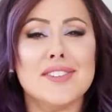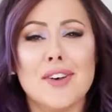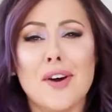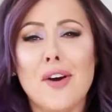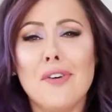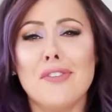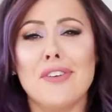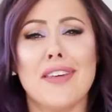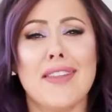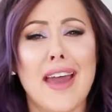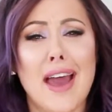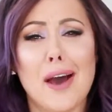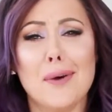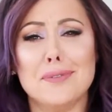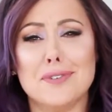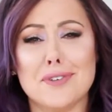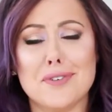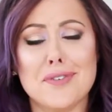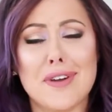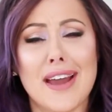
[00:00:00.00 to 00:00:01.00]
So hopefully that
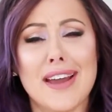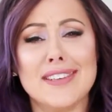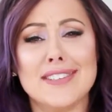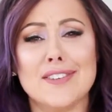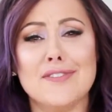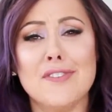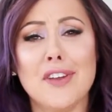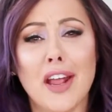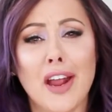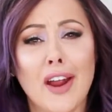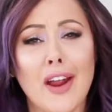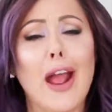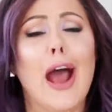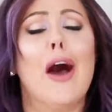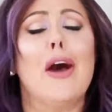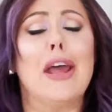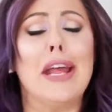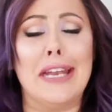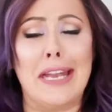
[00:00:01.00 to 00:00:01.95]
helps you guys in figuring out